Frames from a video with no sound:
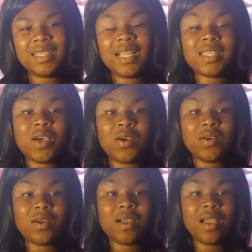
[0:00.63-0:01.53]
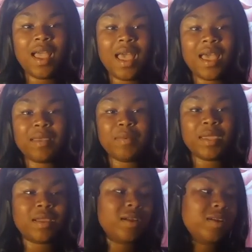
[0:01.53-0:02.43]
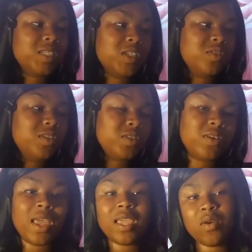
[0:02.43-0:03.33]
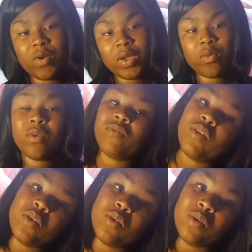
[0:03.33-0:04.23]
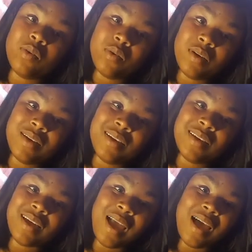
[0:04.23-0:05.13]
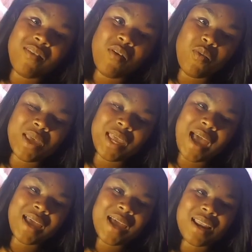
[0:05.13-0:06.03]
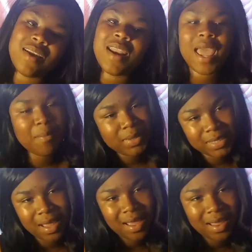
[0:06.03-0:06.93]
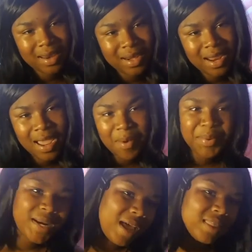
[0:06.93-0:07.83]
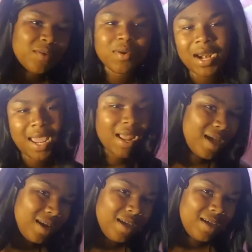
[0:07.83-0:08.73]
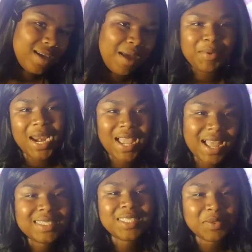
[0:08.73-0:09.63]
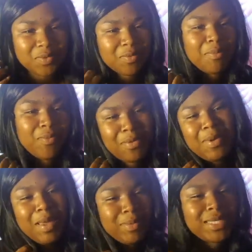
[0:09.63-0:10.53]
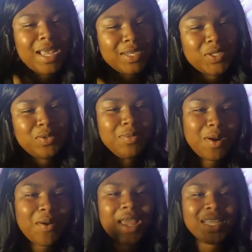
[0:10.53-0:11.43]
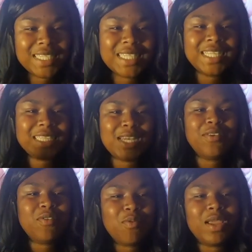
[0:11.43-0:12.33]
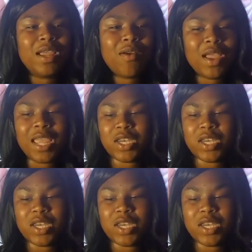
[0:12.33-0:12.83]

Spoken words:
Hello, I'm here to do a quick review of a wig I got on Amazon, but not the one I got on. I mean, I got this one from Amazon too, but okay, it's a different wig, okay?